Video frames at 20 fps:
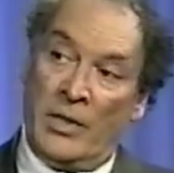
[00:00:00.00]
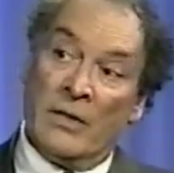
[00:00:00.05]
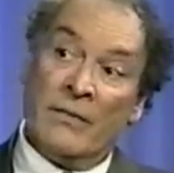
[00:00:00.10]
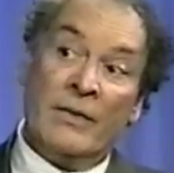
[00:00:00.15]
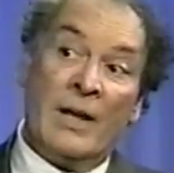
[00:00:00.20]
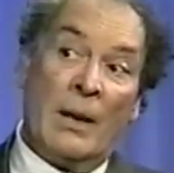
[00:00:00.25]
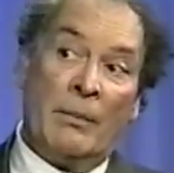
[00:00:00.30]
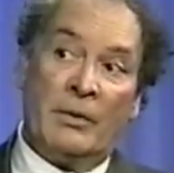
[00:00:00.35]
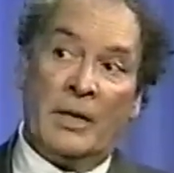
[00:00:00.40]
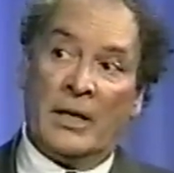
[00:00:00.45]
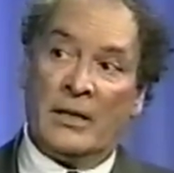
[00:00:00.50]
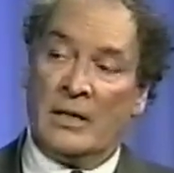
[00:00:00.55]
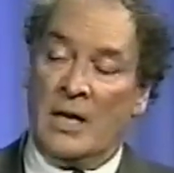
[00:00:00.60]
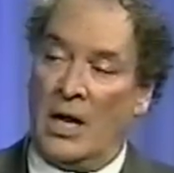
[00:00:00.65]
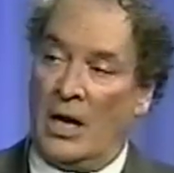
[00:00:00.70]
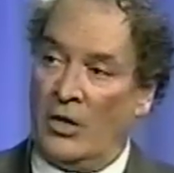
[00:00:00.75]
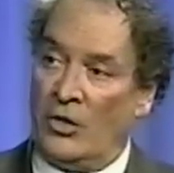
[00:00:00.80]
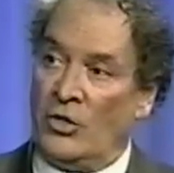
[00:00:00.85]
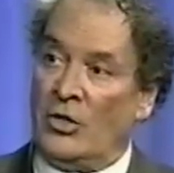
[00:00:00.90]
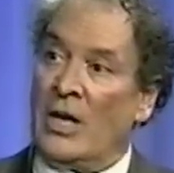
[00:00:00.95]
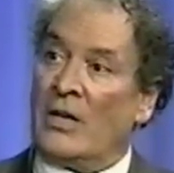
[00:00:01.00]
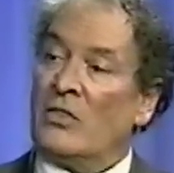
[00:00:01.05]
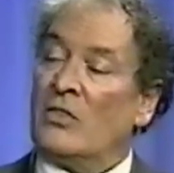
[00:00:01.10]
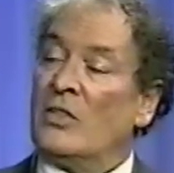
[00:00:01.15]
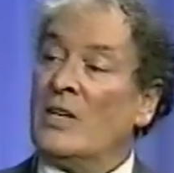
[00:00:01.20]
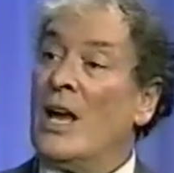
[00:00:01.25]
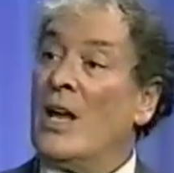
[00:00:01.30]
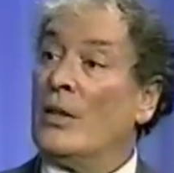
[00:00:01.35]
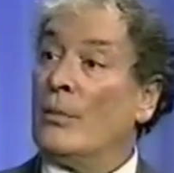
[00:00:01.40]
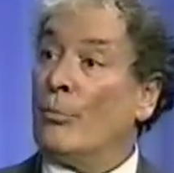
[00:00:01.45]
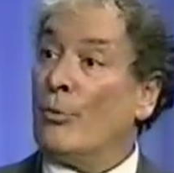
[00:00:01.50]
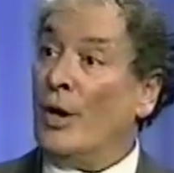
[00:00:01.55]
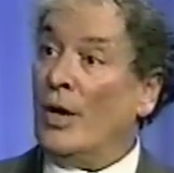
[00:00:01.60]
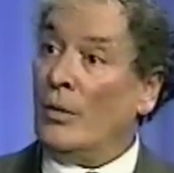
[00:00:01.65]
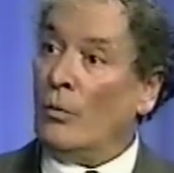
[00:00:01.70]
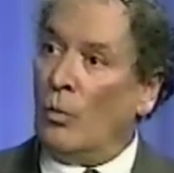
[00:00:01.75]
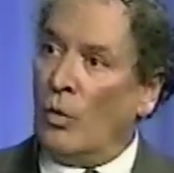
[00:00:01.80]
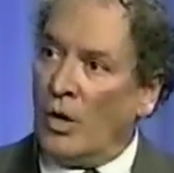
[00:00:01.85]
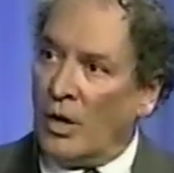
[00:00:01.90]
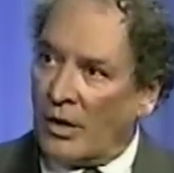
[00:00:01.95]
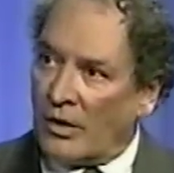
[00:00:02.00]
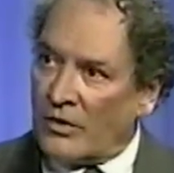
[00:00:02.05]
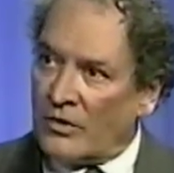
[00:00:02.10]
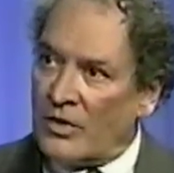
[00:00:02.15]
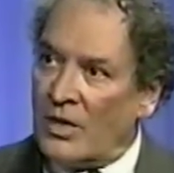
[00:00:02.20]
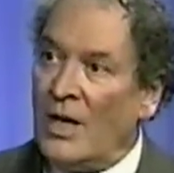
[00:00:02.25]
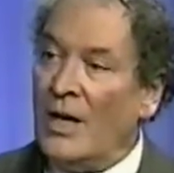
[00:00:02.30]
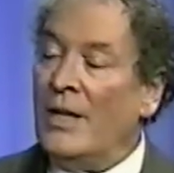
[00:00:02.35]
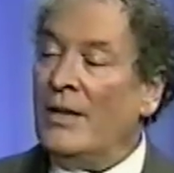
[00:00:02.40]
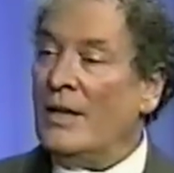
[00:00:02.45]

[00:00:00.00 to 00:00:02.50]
developed technologies to actually see how the brain works,